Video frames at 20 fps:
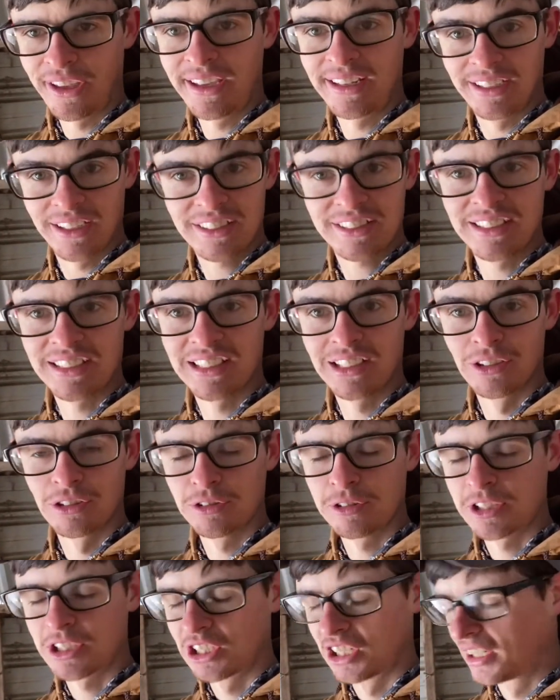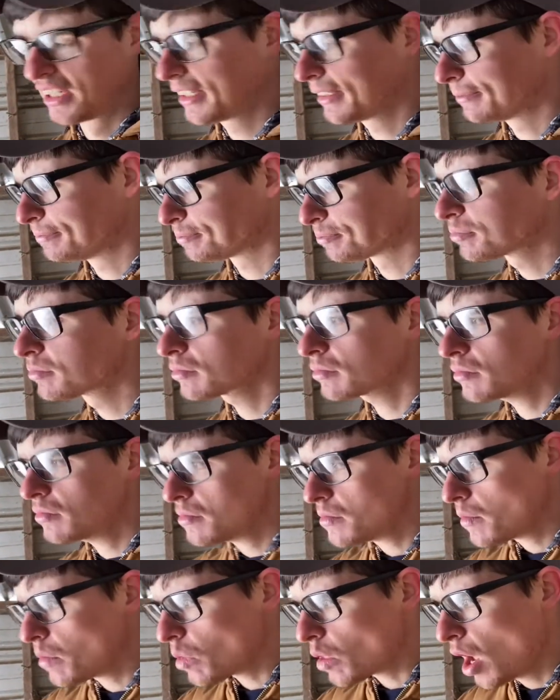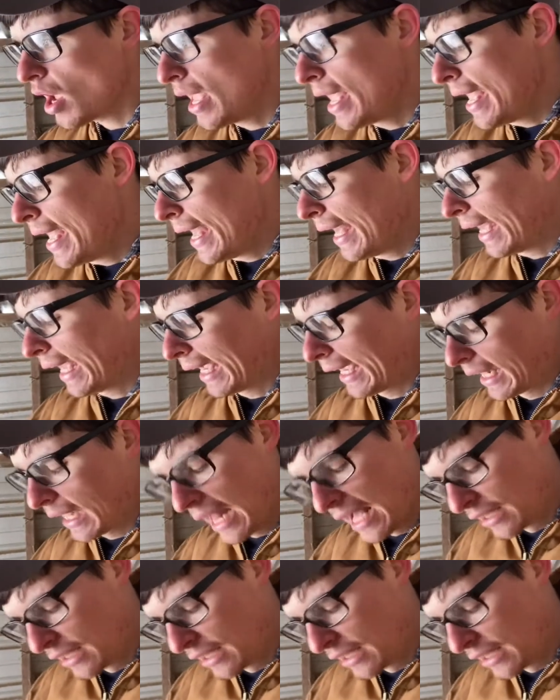It does get a little slick. And I was